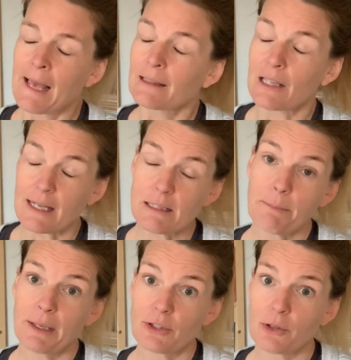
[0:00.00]
Lots of
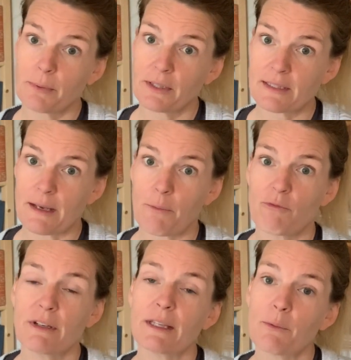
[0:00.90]
picture books that
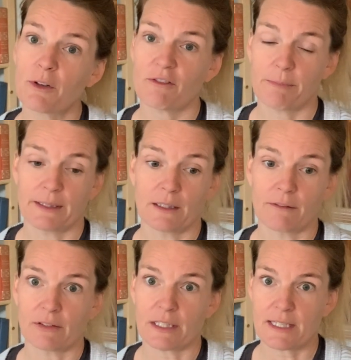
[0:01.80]
really would have been
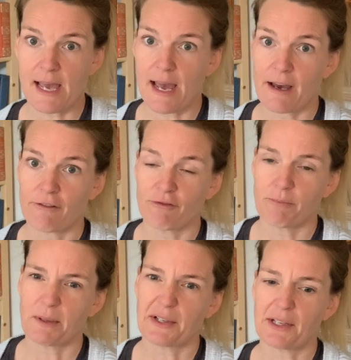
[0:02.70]
lovely to have,
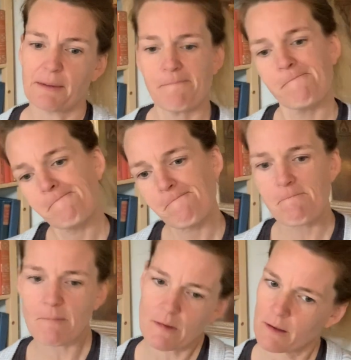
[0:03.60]
but
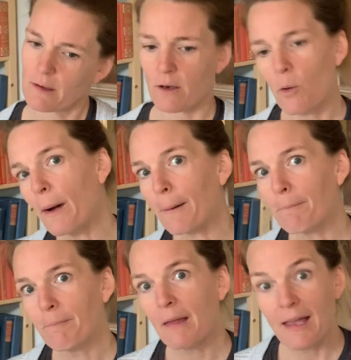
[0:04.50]
oh well.
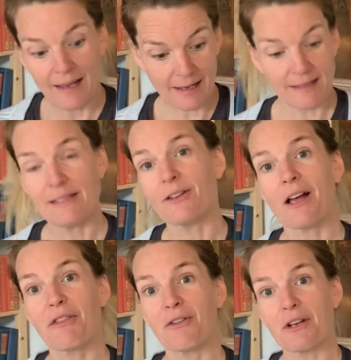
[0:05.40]
I still
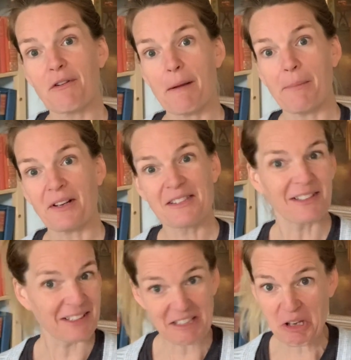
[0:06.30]
got 30 great books, so
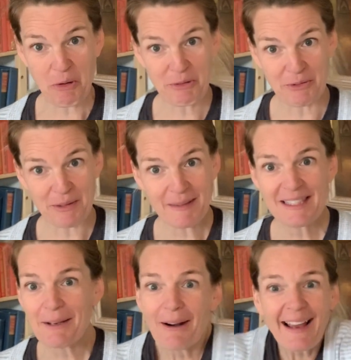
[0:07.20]
let's go through them and
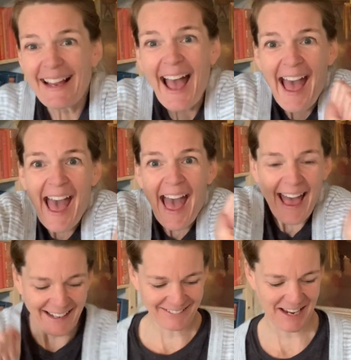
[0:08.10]
see what I got.